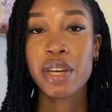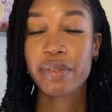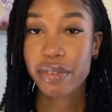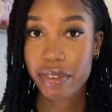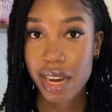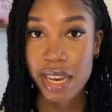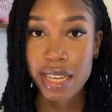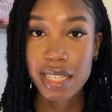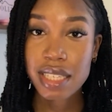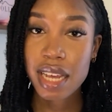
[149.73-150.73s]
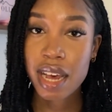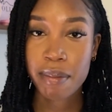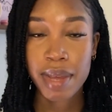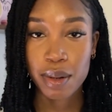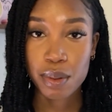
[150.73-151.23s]
revise
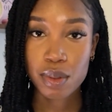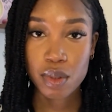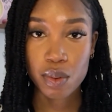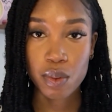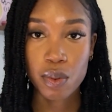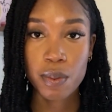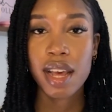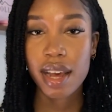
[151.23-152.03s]
at medical school.